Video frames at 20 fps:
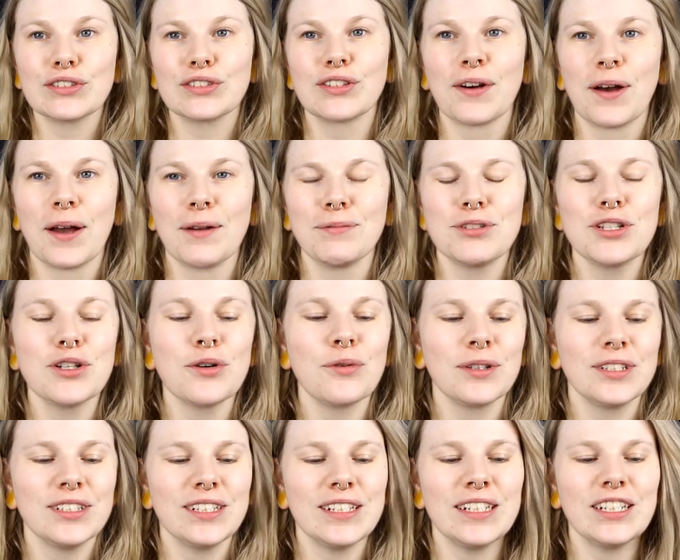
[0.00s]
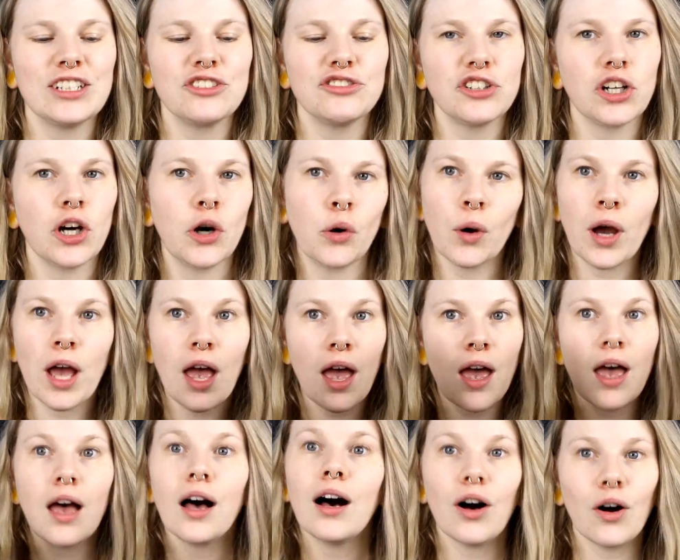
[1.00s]
so I'm doing the intro
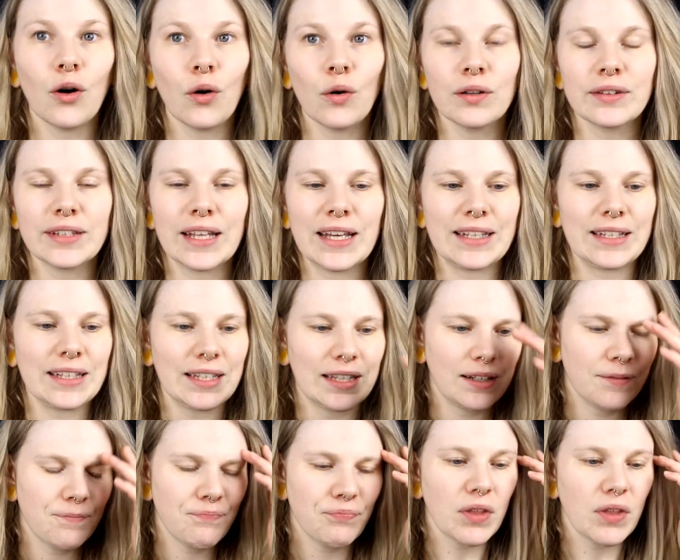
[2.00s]
all naked.